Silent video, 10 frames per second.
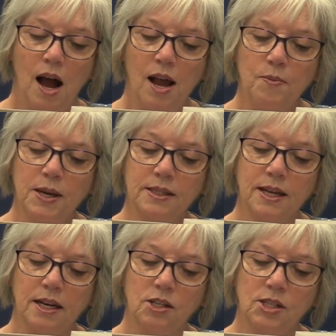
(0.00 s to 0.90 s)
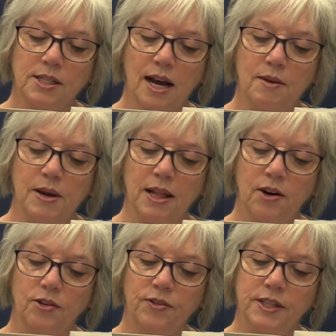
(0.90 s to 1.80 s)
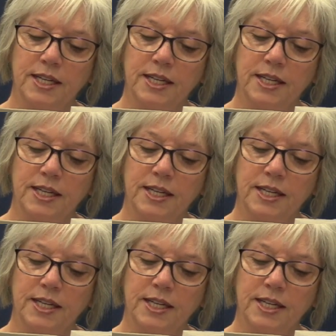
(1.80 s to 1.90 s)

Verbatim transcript: I am excited to sign my letter of